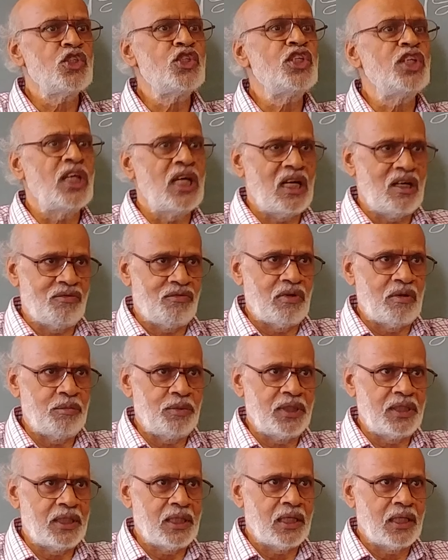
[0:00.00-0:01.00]
G alpha
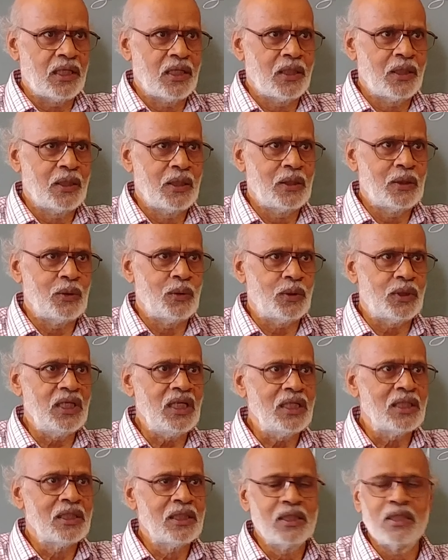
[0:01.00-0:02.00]
beta.
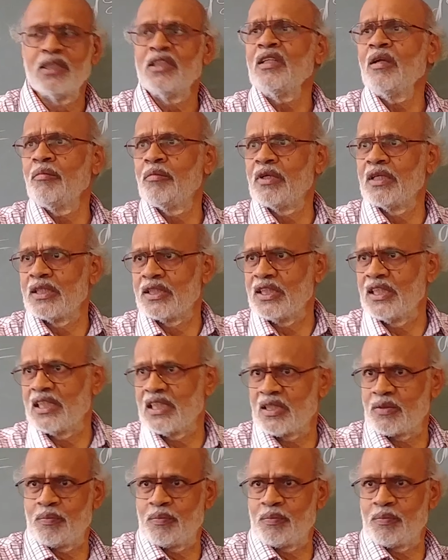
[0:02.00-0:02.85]
Okay, the worldsheet